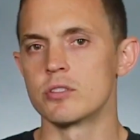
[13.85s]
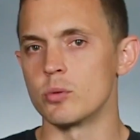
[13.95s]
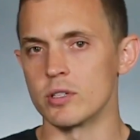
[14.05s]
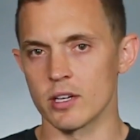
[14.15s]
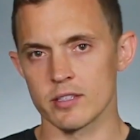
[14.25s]

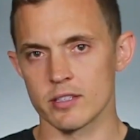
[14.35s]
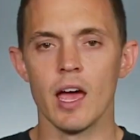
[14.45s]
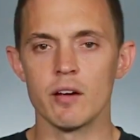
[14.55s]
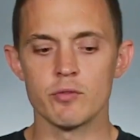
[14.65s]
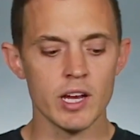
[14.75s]
to another.
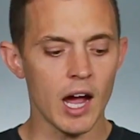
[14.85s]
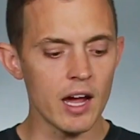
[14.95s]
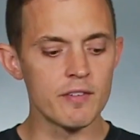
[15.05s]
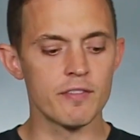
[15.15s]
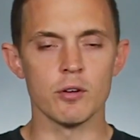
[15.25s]
Every
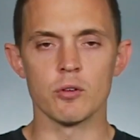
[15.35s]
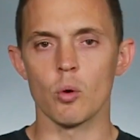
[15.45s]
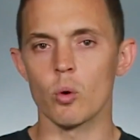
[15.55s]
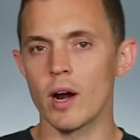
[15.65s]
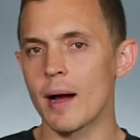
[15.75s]
iPhone
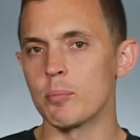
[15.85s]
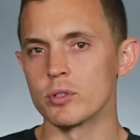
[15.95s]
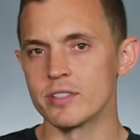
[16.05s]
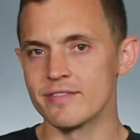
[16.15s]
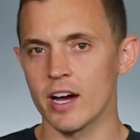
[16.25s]
or
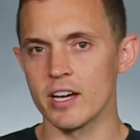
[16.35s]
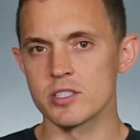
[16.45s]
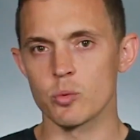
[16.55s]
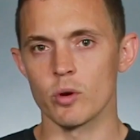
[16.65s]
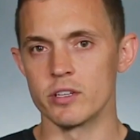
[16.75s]
Apple
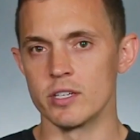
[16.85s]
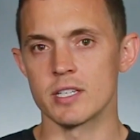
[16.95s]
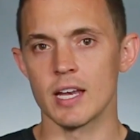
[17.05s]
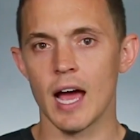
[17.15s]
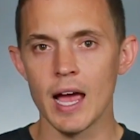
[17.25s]
device, whether it's
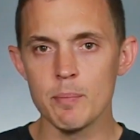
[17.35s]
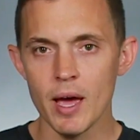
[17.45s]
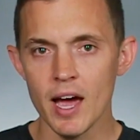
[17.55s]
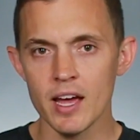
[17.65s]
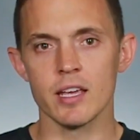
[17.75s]
an
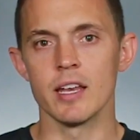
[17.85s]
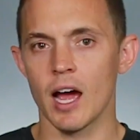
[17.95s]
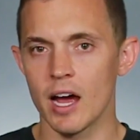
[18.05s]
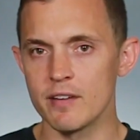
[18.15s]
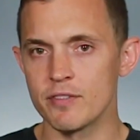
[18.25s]
iPad, an
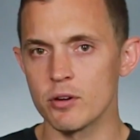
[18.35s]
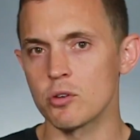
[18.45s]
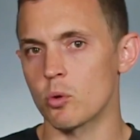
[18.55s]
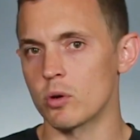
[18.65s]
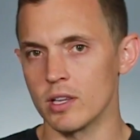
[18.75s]

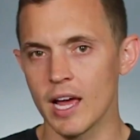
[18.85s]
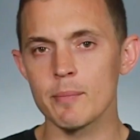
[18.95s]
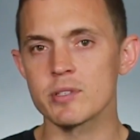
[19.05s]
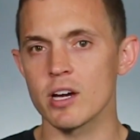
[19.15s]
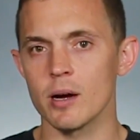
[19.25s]
iPhone, or a
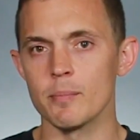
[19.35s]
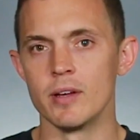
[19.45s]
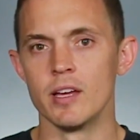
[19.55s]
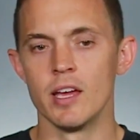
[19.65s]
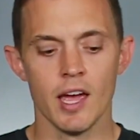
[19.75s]
laptop,
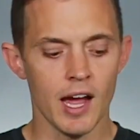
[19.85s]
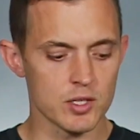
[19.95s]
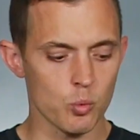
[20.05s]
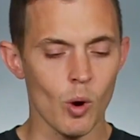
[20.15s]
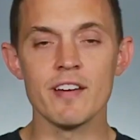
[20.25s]

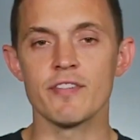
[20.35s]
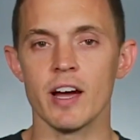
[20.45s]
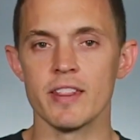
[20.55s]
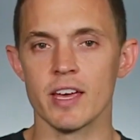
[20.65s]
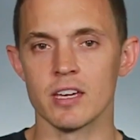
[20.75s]
has
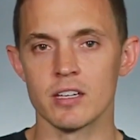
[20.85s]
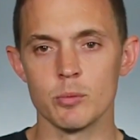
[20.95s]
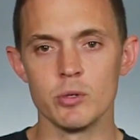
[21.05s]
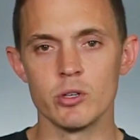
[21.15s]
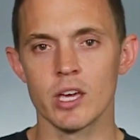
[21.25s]
Wi-Fi that can
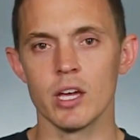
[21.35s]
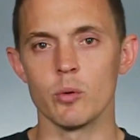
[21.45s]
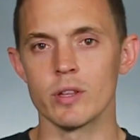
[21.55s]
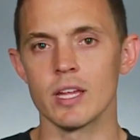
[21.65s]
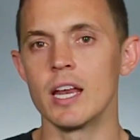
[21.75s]
communicate
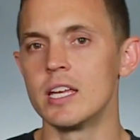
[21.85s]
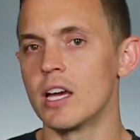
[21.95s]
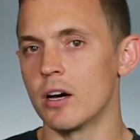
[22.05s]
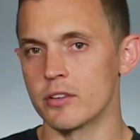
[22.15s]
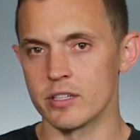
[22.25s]
with any
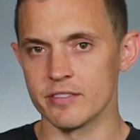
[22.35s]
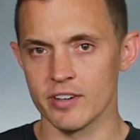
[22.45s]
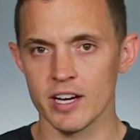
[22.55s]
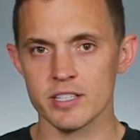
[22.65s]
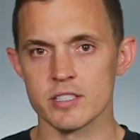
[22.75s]
other
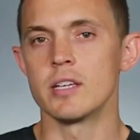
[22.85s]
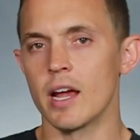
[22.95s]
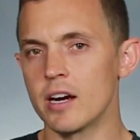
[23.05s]
device. To